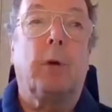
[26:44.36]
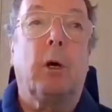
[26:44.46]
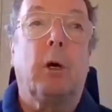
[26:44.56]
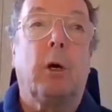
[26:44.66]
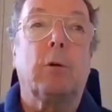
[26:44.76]

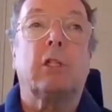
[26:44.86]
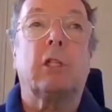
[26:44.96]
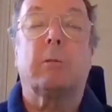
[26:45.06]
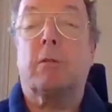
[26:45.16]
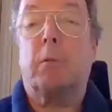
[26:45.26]
both in
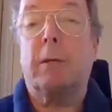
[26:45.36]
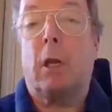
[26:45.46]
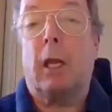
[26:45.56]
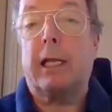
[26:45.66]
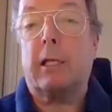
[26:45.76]
terms of
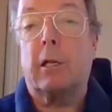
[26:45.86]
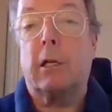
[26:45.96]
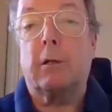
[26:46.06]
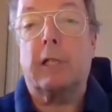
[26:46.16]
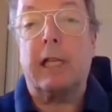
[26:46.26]
people like
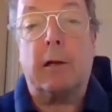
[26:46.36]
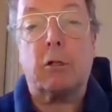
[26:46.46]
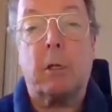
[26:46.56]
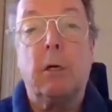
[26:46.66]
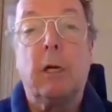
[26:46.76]

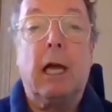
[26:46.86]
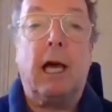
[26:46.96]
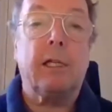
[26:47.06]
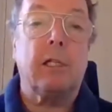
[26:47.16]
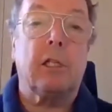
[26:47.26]
Dowdswell
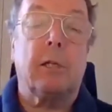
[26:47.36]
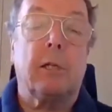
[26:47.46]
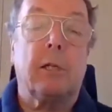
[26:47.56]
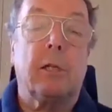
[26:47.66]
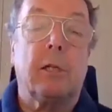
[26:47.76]
and in
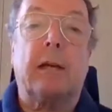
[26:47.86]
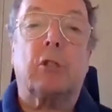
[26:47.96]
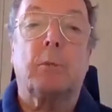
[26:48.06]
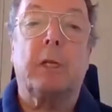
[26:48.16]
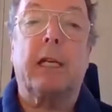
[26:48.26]
terms of the
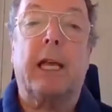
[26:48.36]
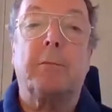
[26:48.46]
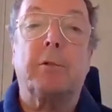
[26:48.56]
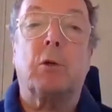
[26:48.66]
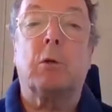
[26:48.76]
council
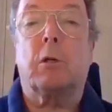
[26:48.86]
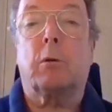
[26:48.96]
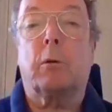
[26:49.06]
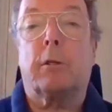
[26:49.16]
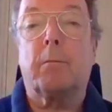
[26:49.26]
being able to
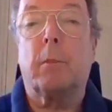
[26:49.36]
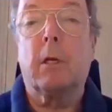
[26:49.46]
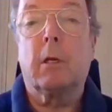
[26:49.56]
work with them.